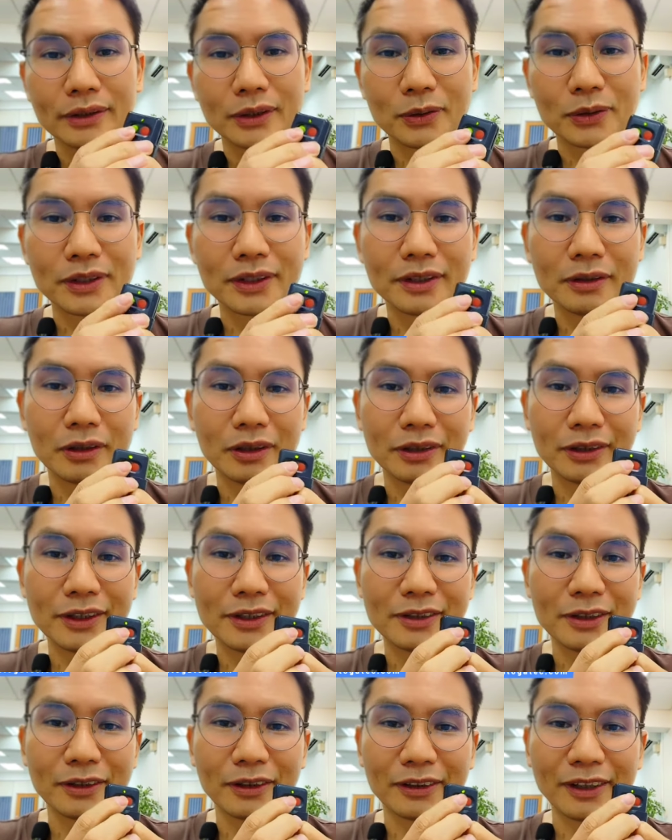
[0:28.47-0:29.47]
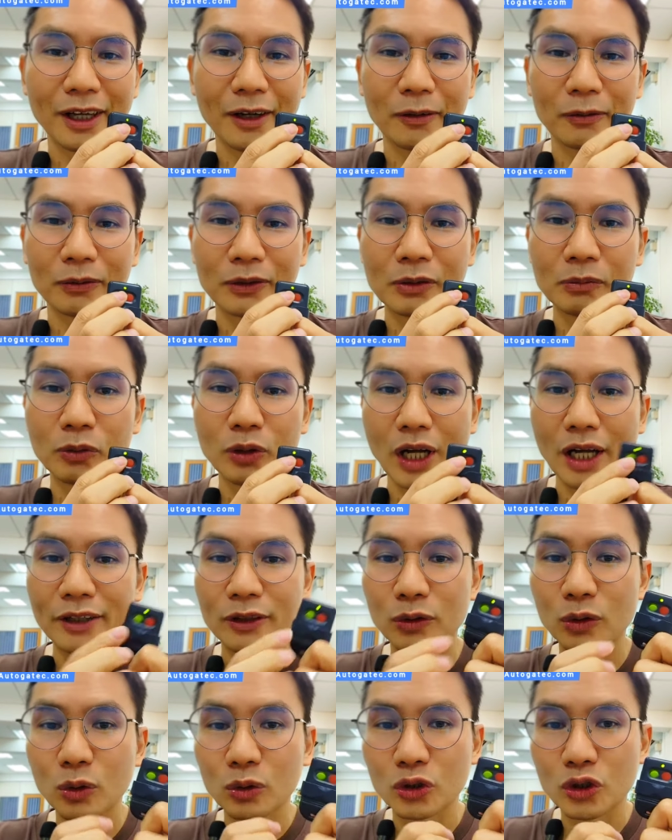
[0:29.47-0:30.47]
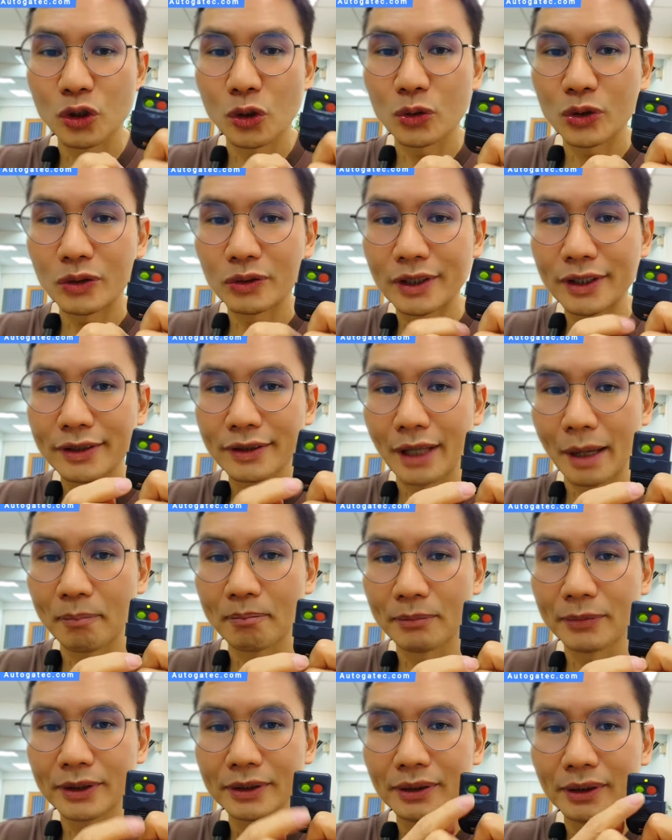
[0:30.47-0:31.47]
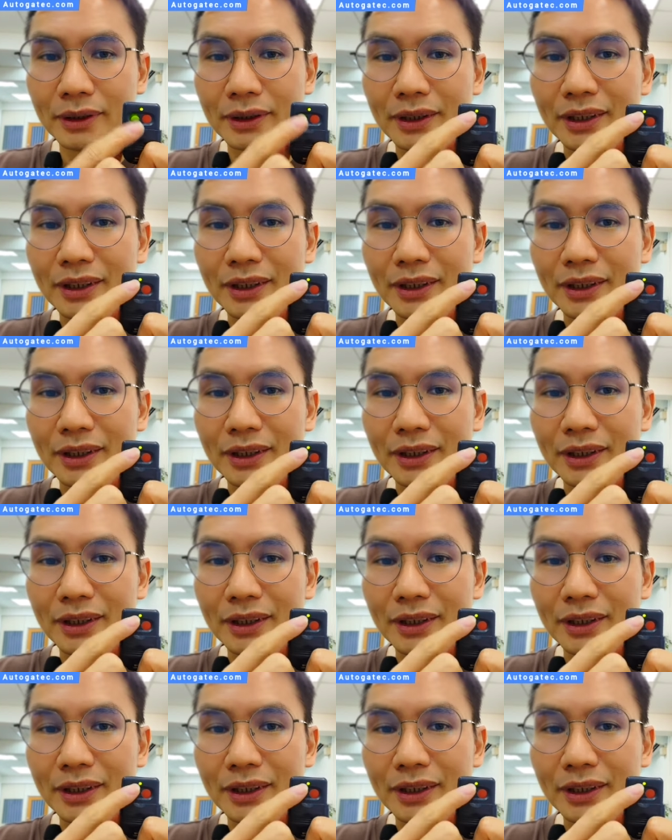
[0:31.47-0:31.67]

You see this type of remote, I show you this sample.